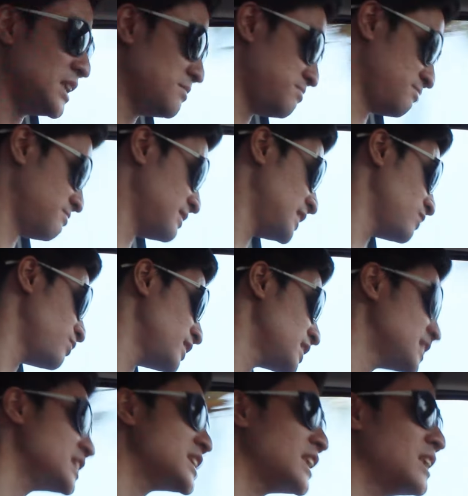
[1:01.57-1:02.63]
Yeah, it
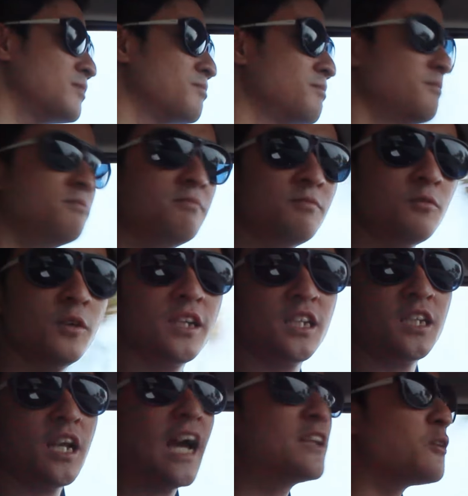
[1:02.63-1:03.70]
feels the same,
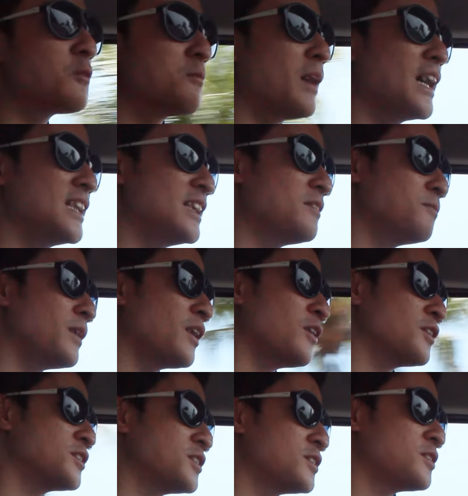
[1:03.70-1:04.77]
which I don't mind it
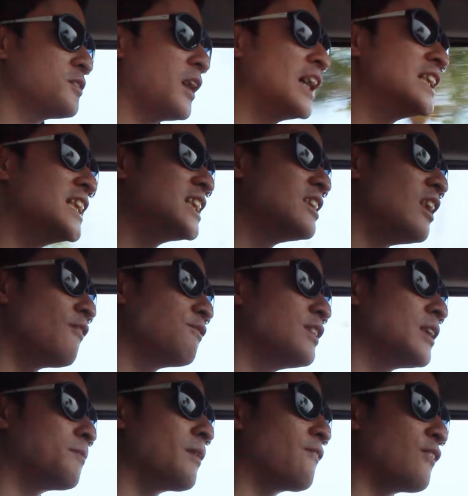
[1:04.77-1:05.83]
because I did love
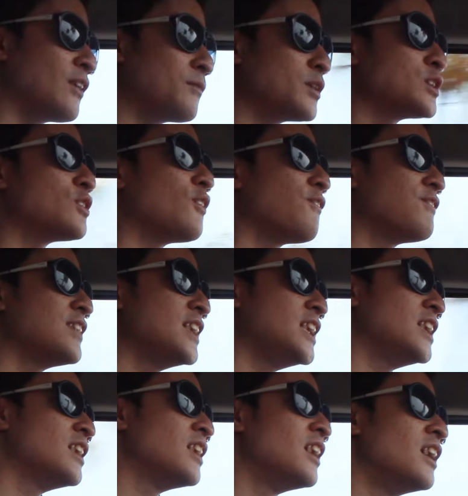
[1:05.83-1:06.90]
the performance of
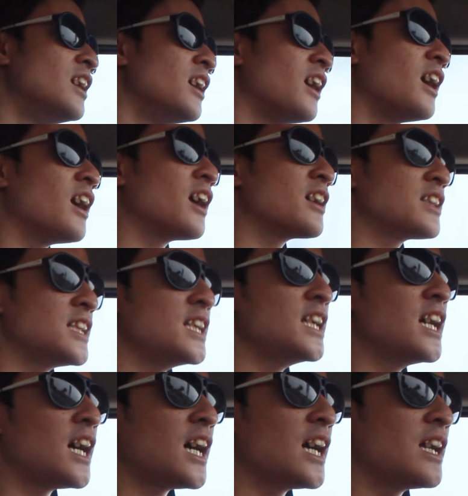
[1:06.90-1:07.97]
the
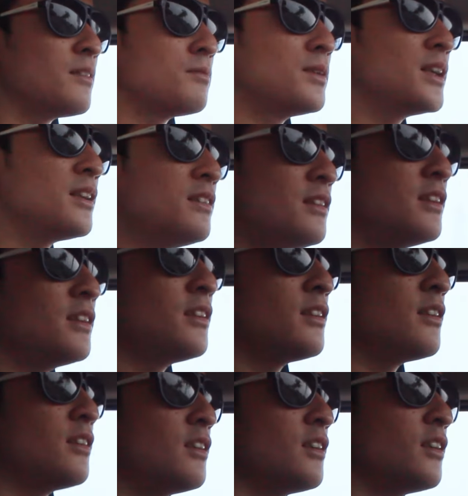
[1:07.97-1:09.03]
Ertiga Hybrid.
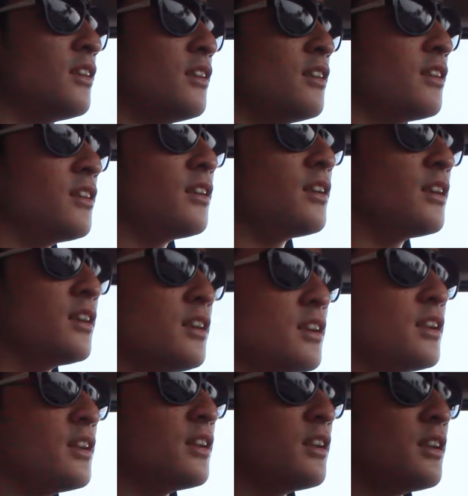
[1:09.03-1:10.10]

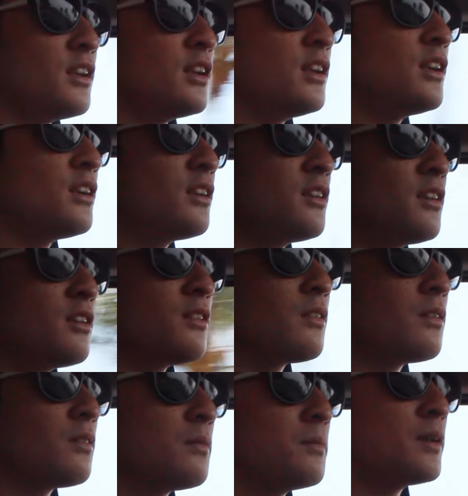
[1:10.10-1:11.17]
And here,
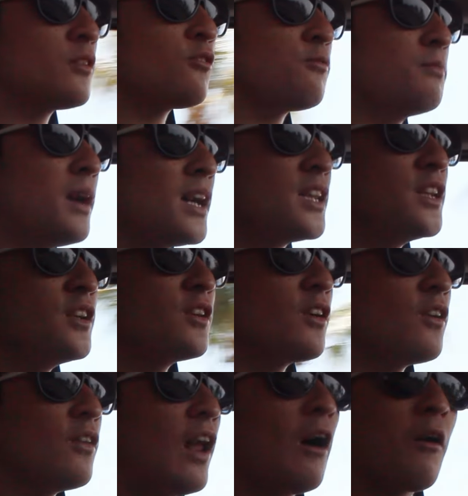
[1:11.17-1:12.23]
bit of body
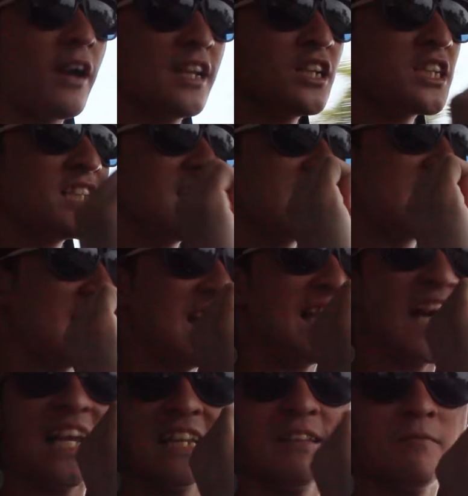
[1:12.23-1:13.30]
roll. Okay, there's just
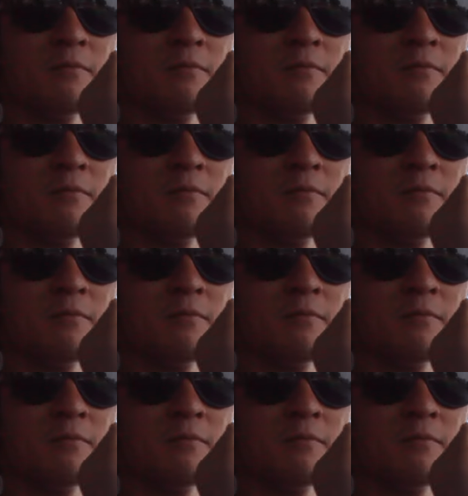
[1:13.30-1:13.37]
not